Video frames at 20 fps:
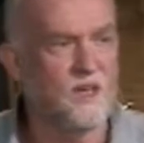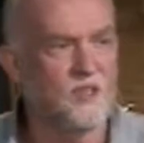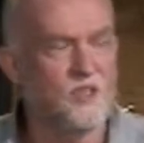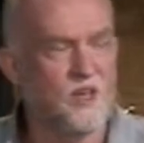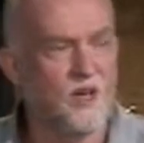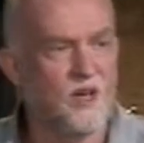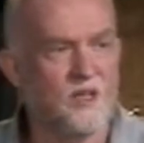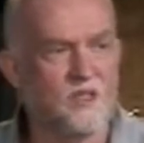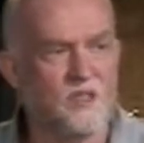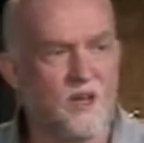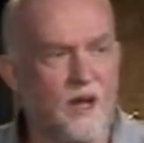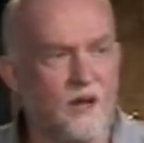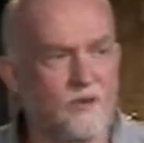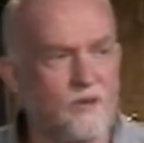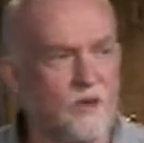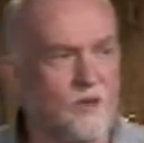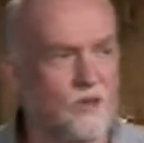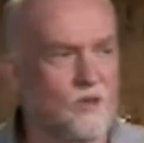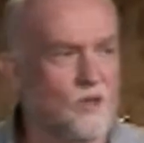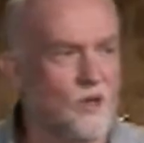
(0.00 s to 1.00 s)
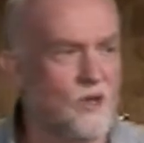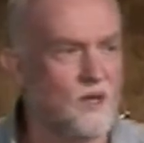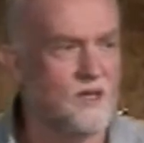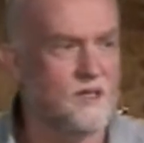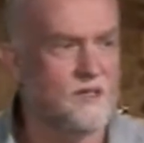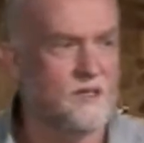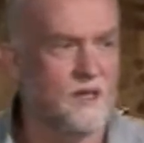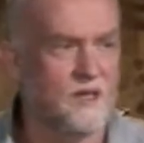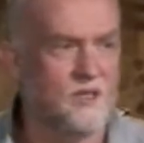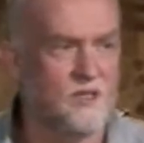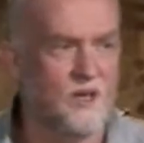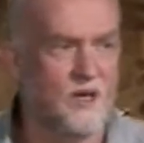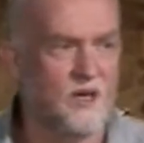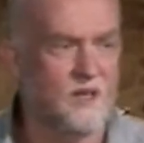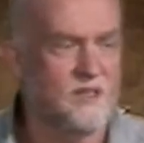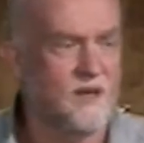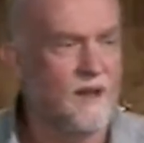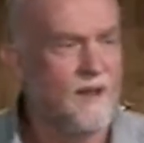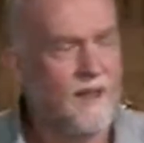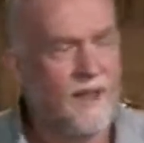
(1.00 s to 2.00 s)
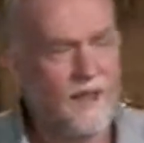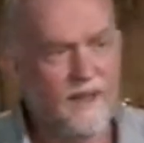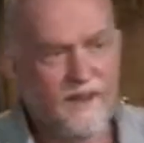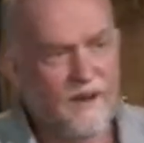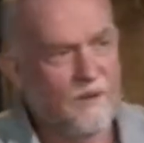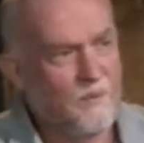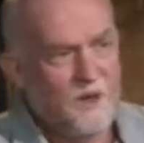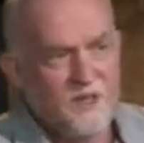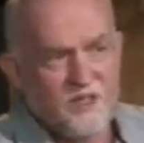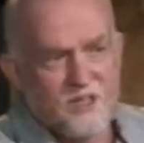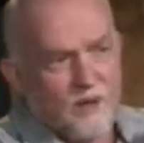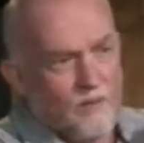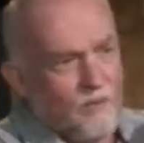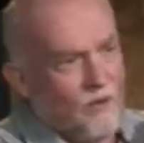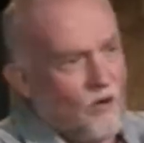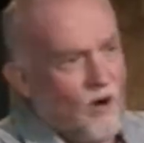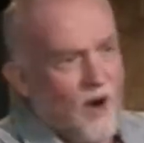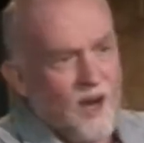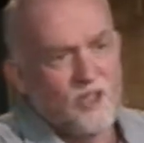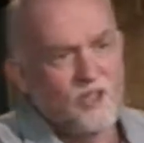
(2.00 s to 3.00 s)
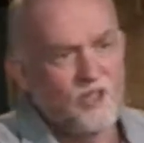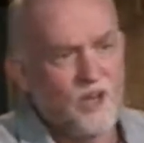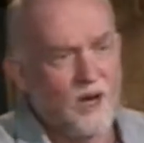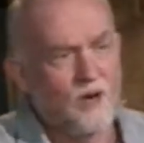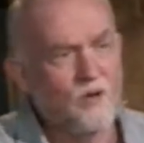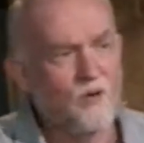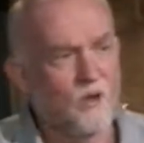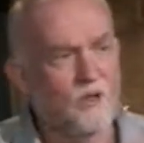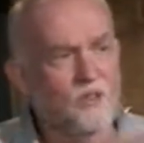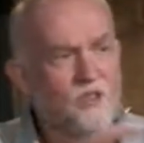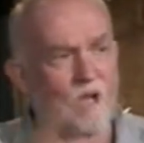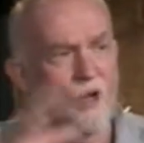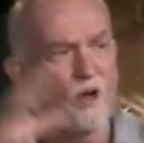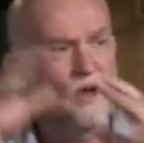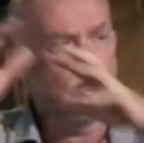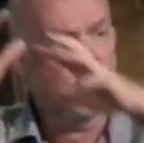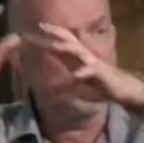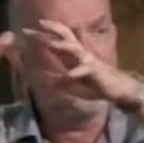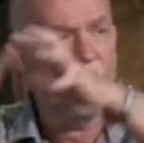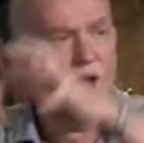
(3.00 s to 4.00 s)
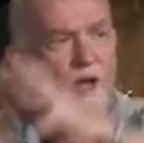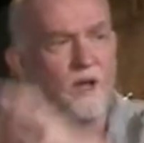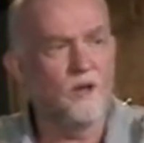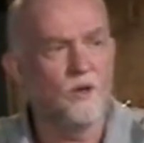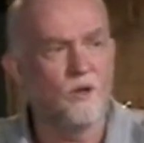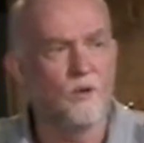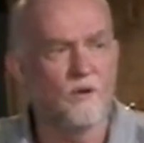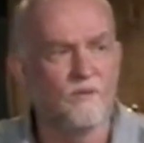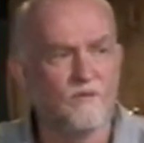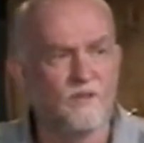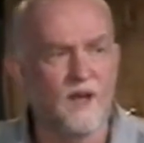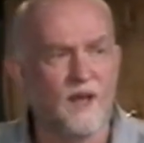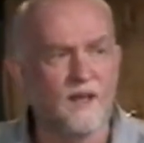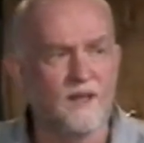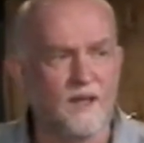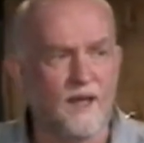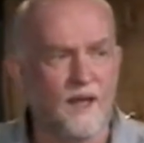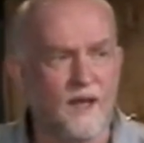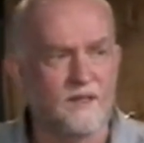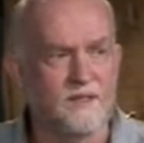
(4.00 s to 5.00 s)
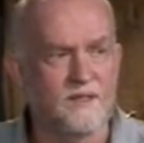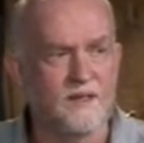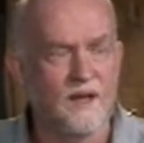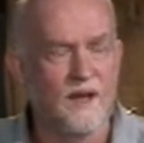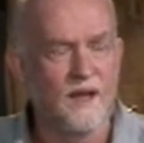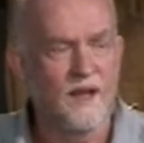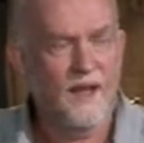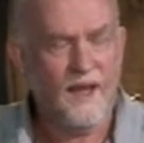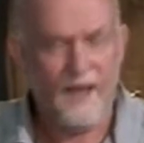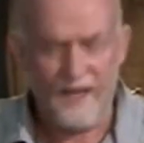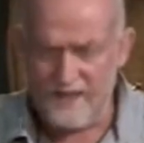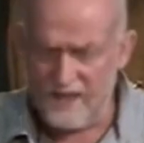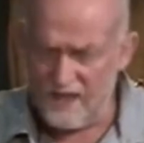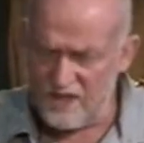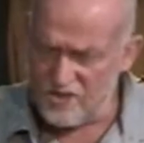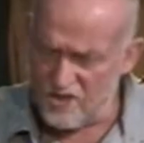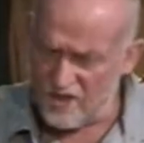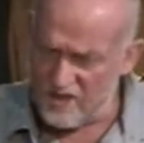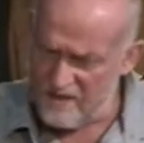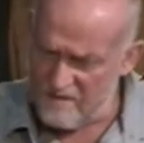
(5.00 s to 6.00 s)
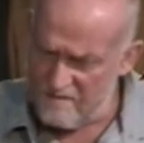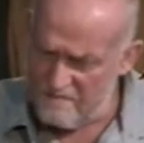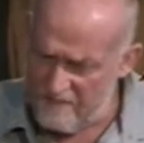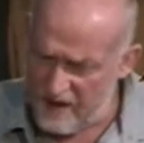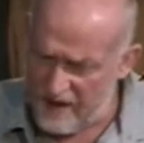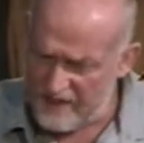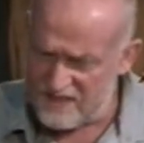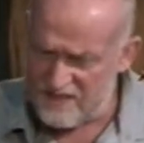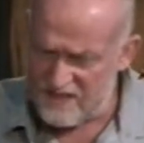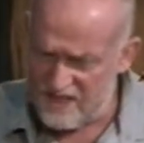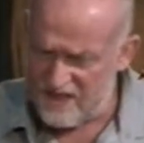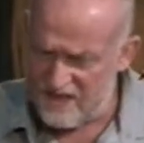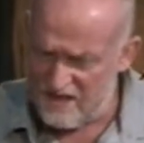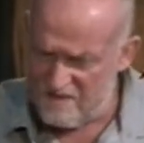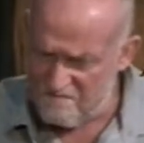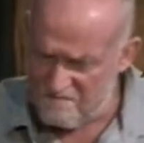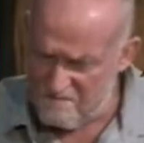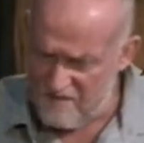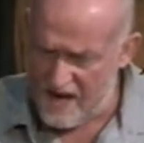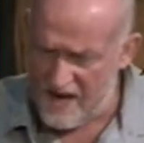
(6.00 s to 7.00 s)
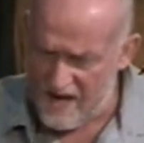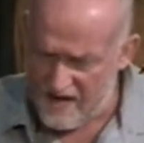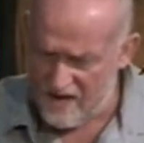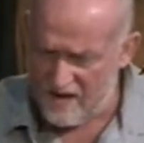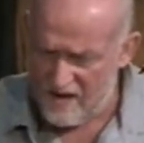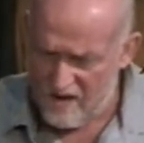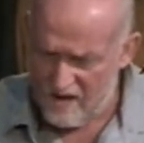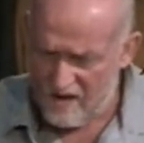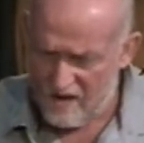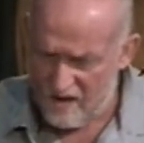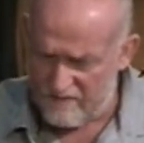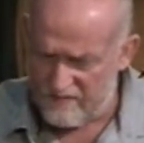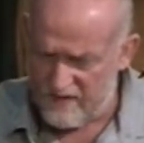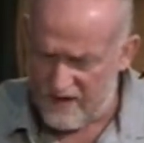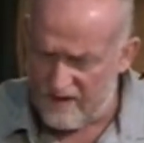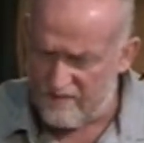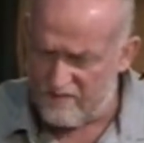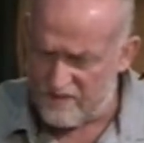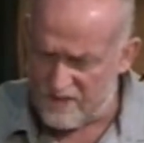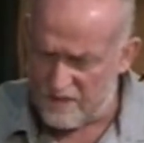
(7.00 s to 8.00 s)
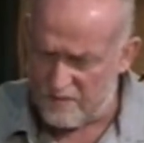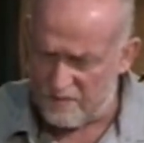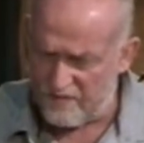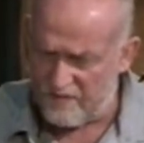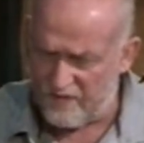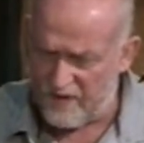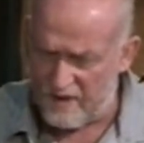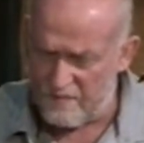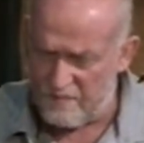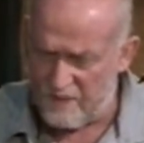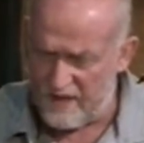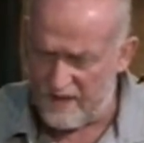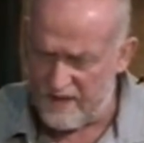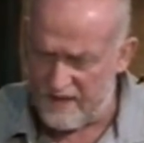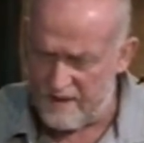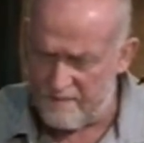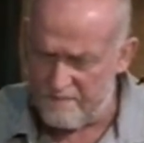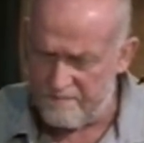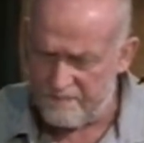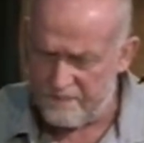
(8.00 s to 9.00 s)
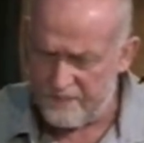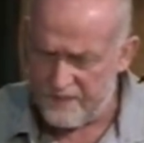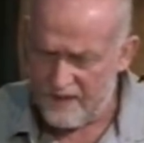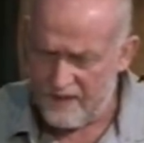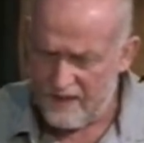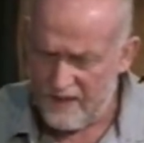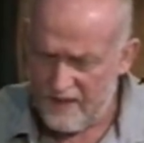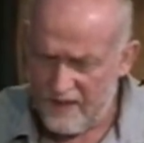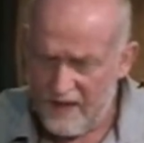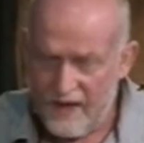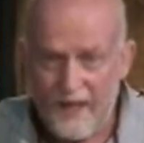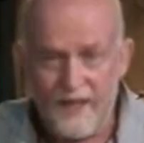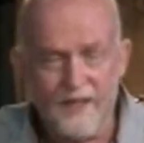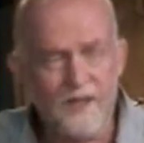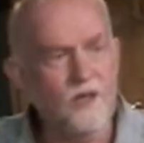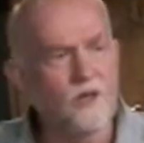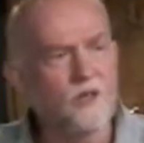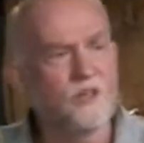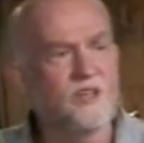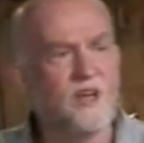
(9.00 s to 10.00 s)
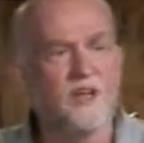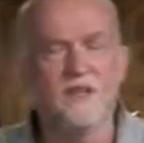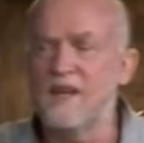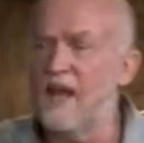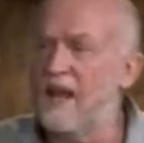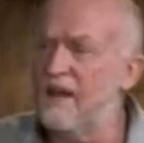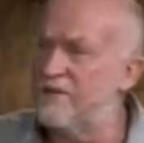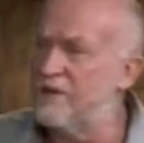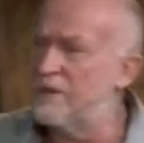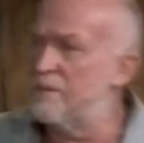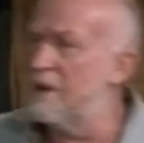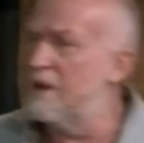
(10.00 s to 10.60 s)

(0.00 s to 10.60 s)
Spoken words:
years, 136 years. There have been some great generals along the way who have done that. And these are the mighty men of David, typified by them. And then you see David being